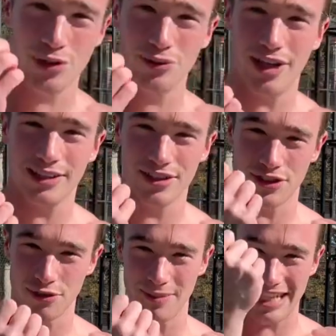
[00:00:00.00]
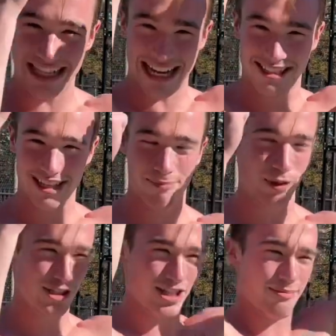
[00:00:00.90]
unlock the supinated handstand
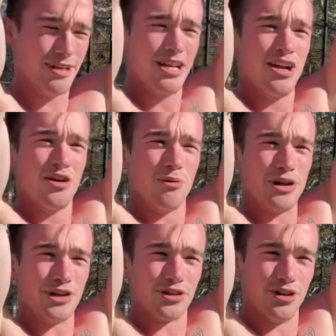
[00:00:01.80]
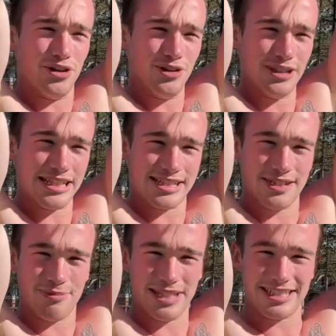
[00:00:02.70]
push-up, what your goal is to
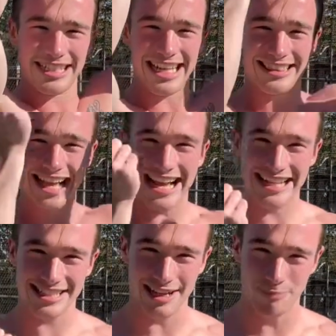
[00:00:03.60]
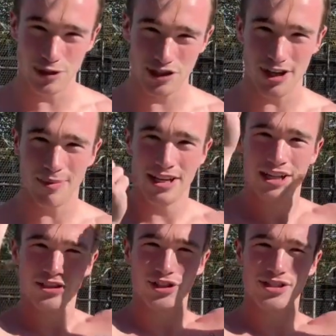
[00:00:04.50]
be to get that handstand push-up
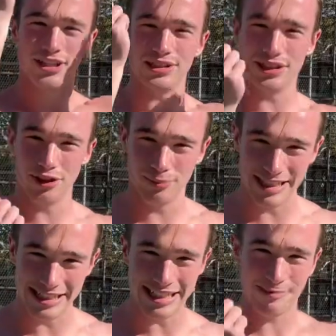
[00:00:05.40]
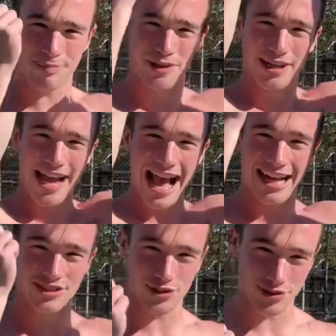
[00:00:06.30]
just a little bit deeper
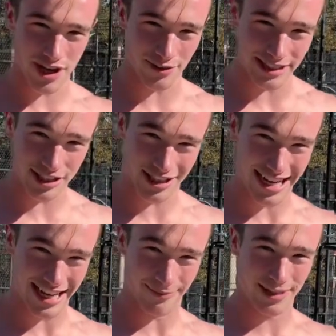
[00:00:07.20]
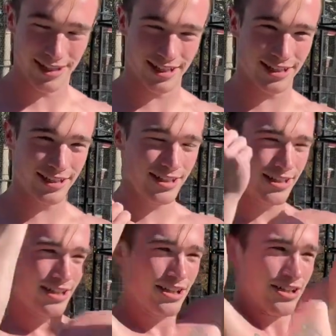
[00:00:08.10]
as you go each time.
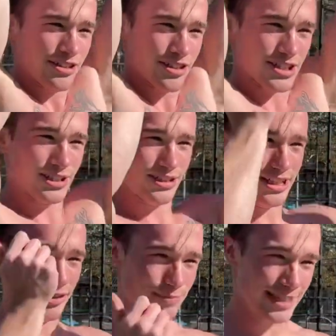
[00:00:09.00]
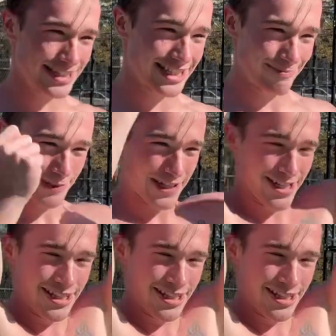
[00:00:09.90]
Just a little bit deeper.